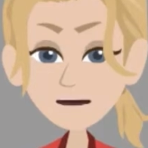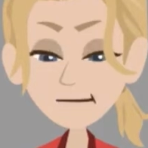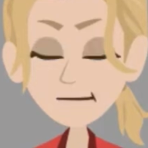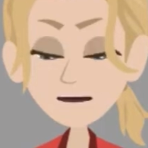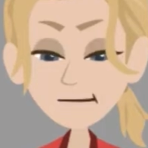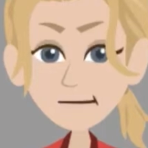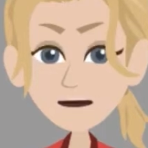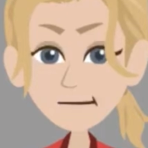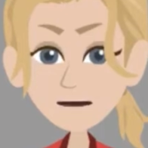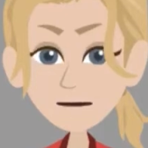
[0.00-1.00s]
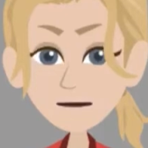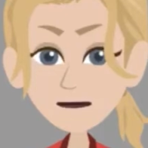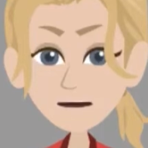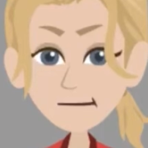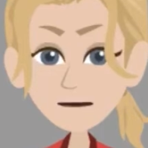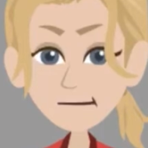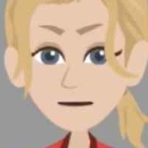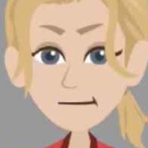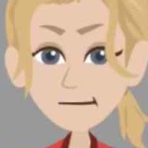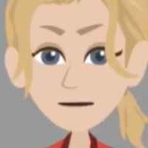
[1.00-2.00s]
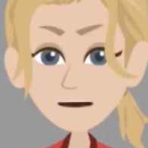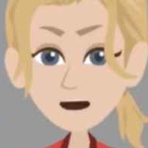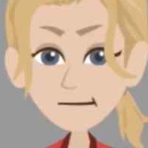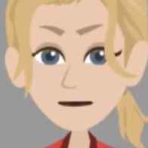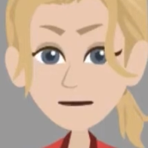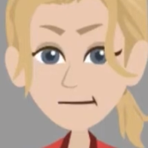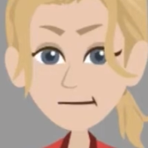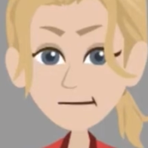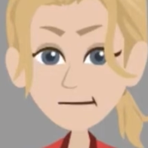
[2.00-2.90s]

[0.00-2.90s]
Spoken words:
was that David needed to complete the essay